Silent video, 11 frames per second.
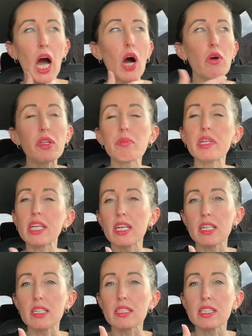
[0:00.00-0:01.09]
Only
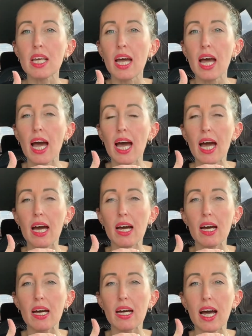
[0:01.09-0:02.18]
because
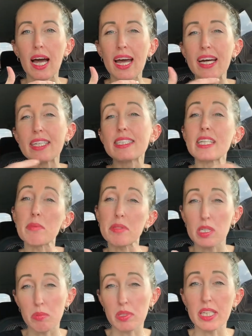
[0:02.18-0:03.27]
I had step
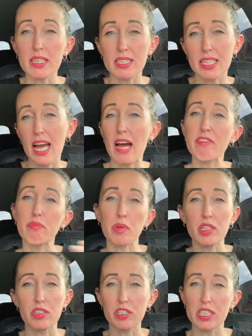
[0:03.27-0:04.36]
siblings and half
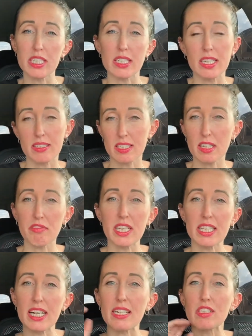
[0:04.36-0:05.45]
brothers and stuff like that.